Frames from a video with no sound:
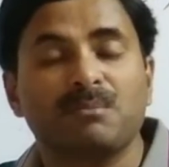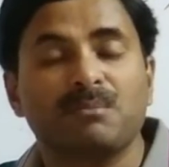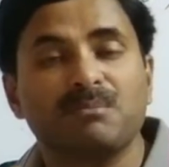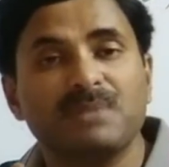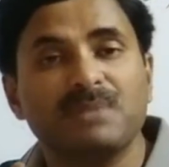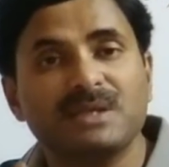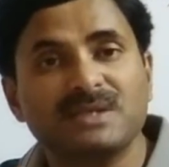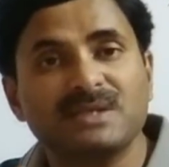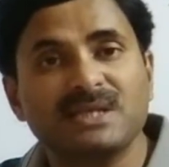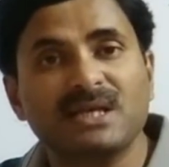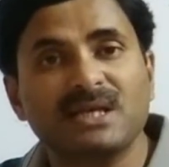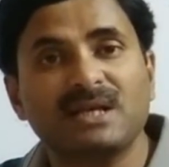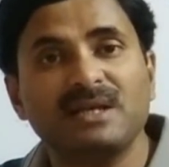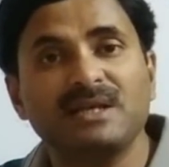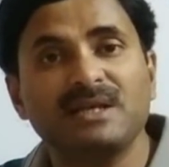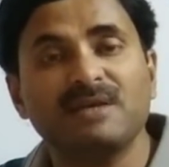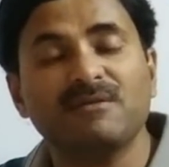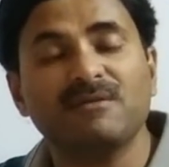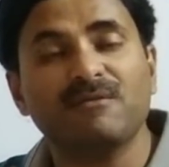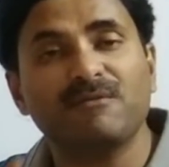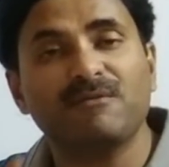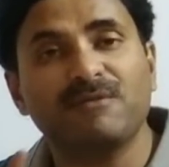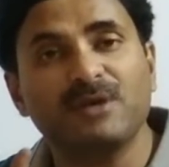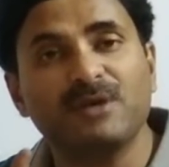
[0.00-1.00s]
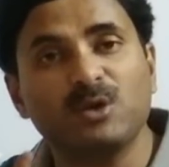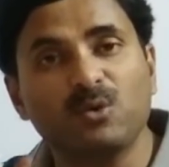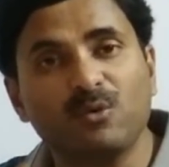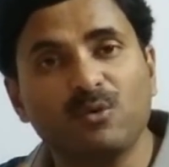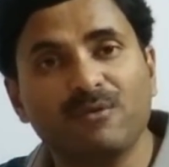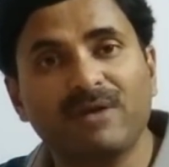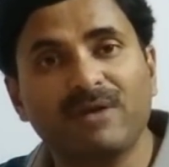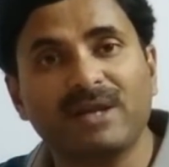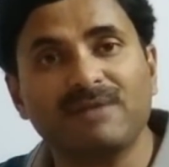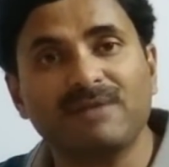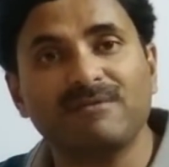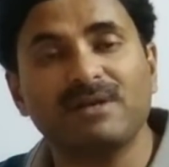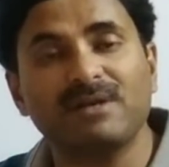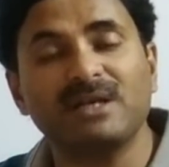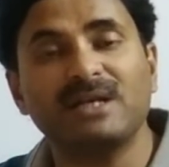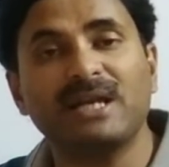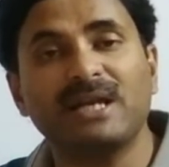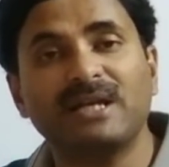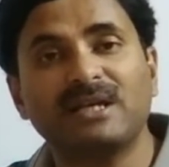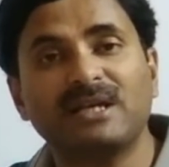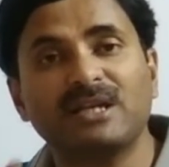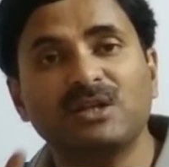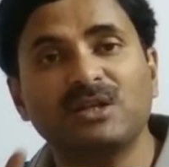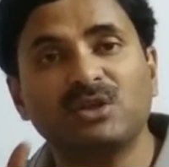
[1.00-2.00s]
Basically, we know very well
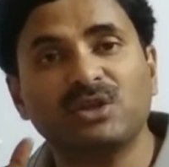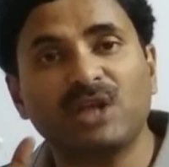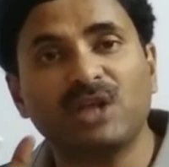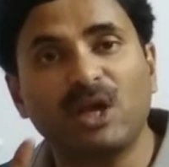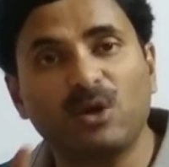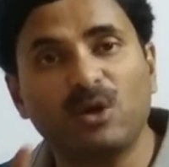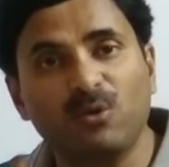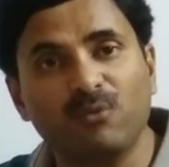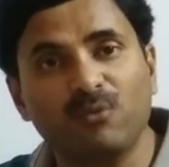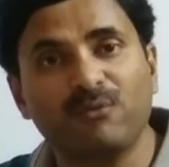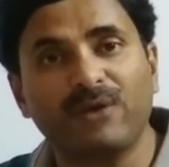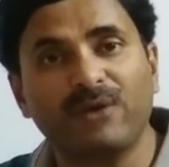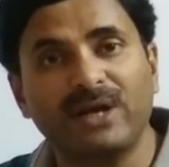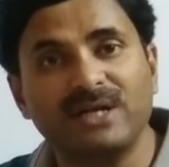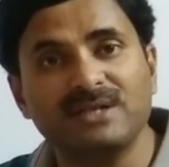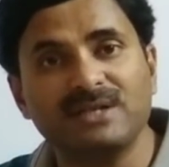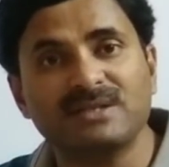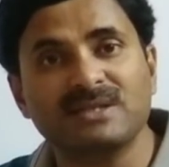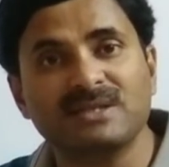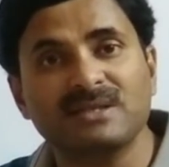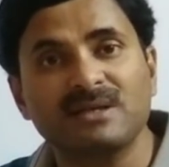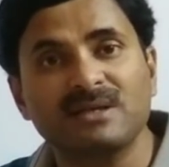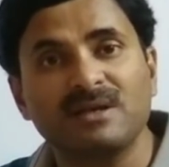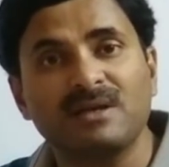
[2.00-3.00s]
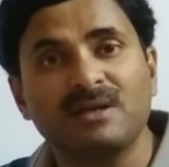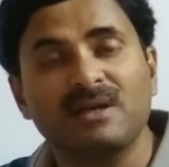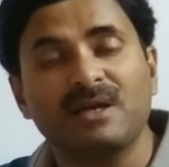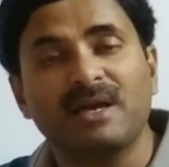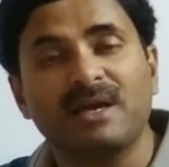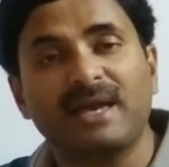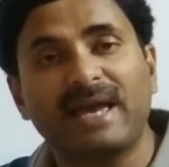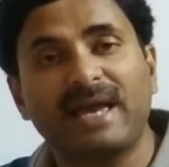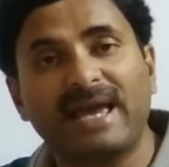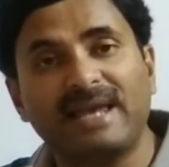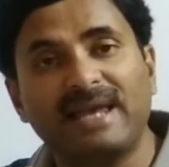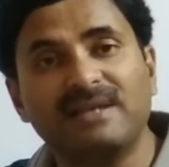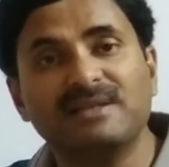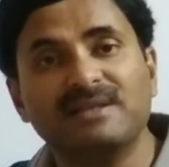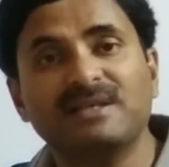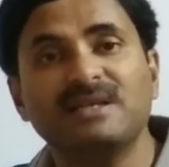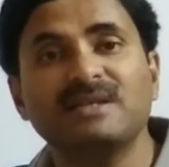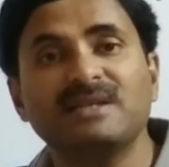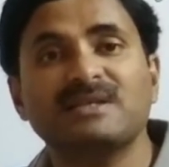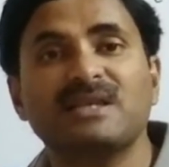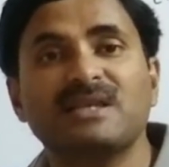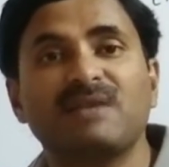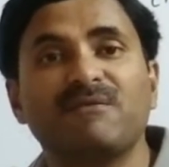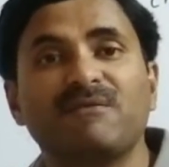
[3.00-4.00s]
that in thallophytes,
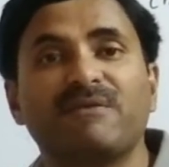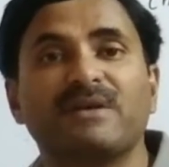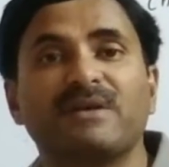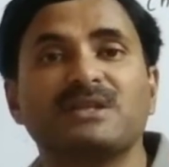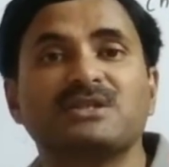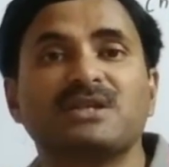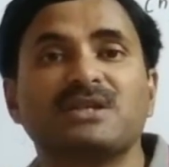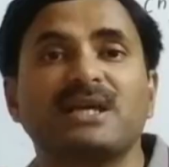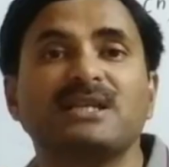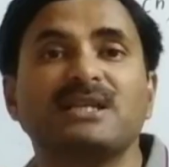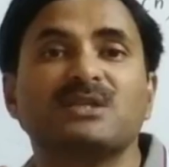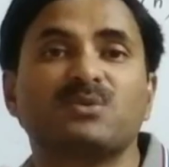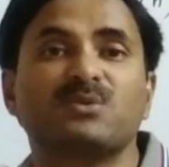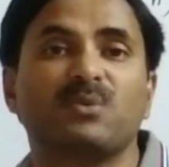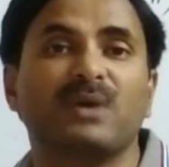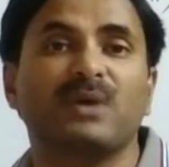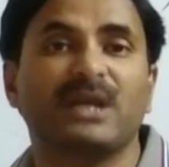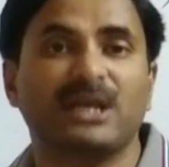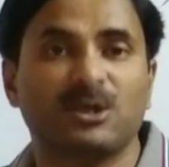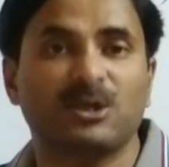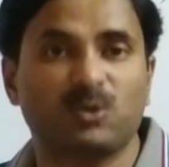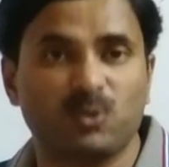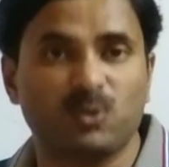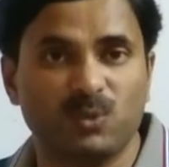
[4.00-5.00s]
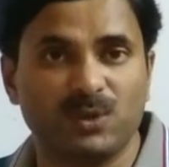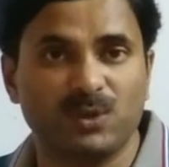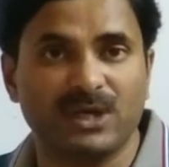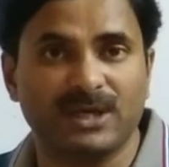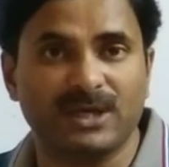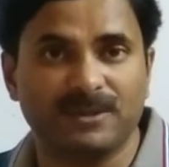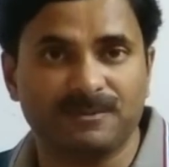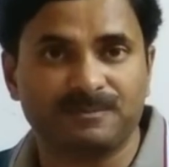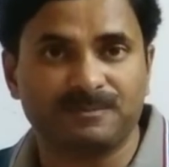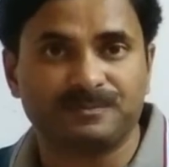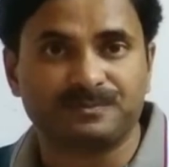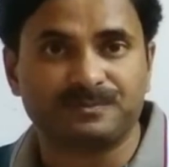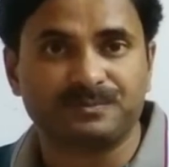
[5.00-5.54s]
algae and fungi were included,